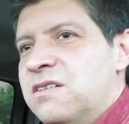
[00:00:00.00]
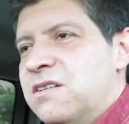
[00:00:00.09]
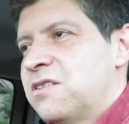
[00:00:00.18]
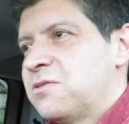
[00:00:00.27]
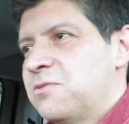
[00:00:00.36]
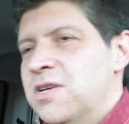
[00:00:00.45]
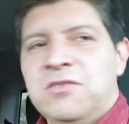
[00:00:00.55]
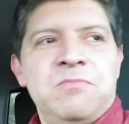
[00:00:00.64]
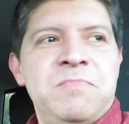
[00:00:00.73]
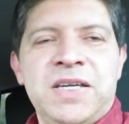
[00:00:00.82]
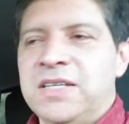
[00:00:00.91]
Just want it
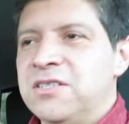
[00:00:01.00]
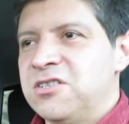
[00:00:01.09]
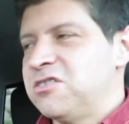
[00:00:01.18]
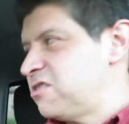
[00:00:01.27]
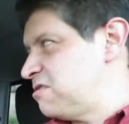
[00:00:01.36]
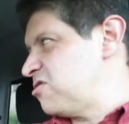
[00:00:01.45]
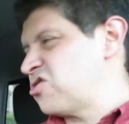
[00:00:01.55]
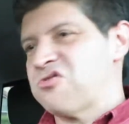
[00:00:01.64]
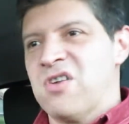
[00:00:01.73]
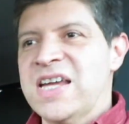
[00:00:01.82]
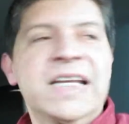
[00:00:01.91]
to be just
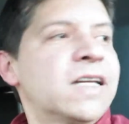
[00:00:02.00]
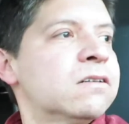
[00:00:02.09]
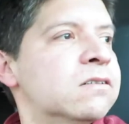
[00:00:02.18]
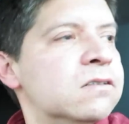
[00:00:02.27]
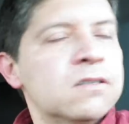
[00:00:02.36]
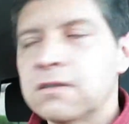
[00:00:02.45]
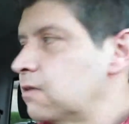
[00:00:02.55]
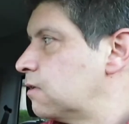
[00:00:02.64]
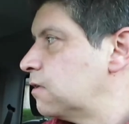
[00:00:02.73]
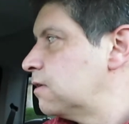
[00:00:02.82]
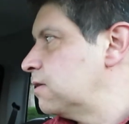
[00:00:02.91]
straight.
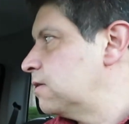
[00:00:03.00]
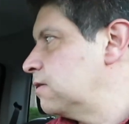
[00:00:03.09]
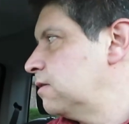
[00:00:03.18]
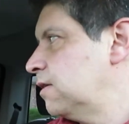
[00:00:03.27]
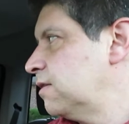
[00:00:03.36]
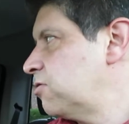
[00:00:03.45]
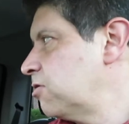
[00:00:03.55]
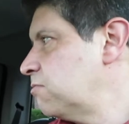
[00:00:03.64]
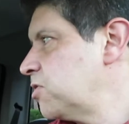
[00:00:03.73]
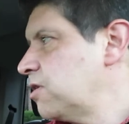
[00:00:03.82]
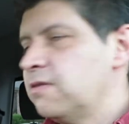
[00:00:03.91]
In
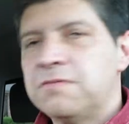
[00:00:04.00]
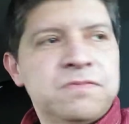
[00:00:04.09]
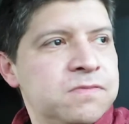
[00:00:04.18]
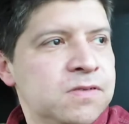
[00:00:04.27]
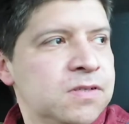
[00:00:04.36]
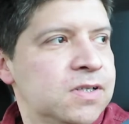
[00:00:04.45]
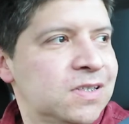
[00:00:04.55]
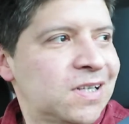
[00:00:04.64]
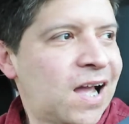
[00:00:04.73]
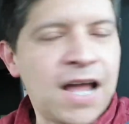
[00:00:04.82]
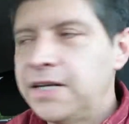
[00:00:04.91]
terms of
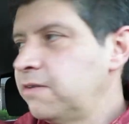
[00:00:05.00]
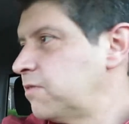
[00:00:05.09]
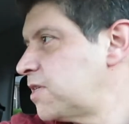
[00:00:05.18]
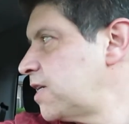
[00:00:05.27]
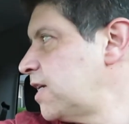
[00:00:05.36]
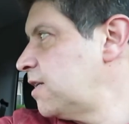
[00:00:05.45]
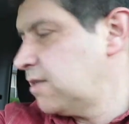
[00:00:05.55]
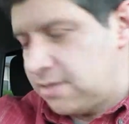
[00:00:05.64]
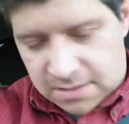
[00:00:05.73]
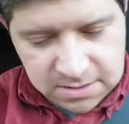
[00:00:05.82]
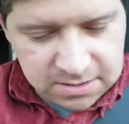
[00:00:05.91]
the height of the seat,
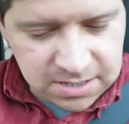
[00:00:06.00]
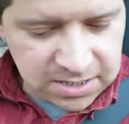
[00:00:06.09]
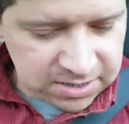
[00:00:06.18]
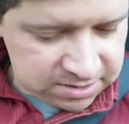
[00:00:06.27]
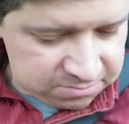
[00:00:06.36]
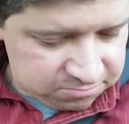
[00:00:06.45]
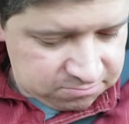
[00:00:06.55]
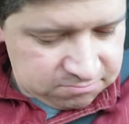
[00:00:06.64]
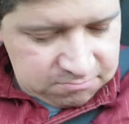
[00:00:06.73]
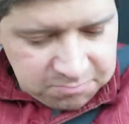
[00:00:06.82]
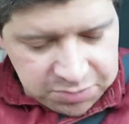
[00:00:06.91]
that's
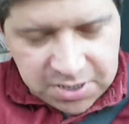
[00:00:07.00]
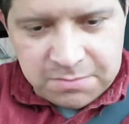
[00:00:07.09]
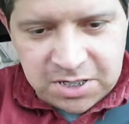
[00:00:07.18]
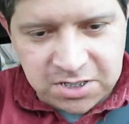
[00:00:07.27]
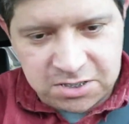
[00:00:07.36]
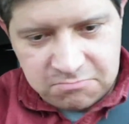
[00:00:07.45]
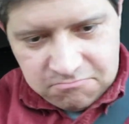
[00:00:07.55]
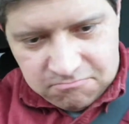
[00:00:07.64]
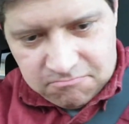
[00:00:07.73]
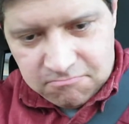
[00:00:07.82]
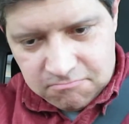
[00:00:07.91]
pretty much,
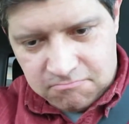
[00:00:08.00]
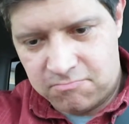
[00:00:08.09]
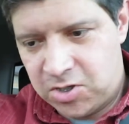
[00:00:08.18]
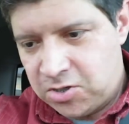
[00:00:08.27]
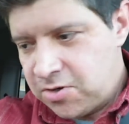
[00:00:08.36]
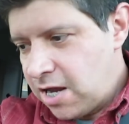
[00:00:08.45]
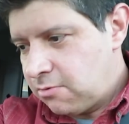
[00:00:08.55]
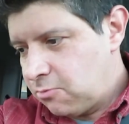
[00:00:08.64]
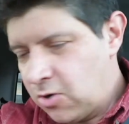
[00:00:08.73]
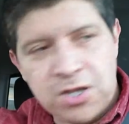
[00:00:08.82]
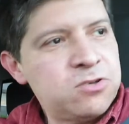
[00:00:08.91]
you get
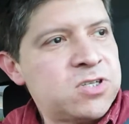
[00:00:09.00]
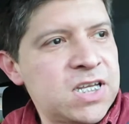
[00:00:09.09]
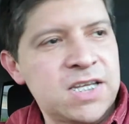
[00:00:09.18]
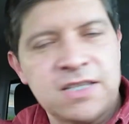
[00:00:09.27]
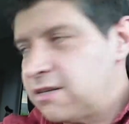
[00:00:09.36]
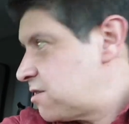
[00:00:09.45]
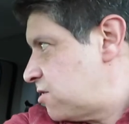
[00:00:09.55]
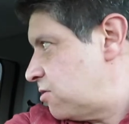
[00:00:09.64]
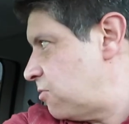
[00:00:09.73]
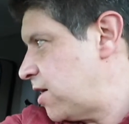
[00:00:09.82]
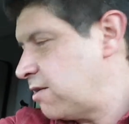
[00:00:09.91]
what you see. There's
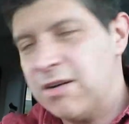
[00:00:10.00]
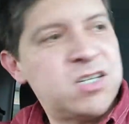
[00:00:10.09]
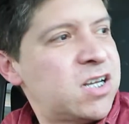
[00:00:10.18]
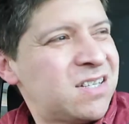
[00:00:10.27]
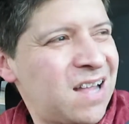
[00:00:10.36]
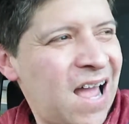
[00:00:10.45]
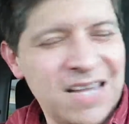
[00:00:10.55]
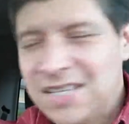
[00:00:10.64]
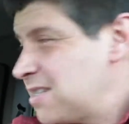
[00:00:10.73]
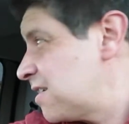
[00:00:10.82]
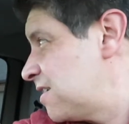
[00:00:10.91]
no way to adjust the
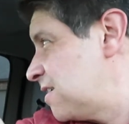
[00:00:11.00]
height.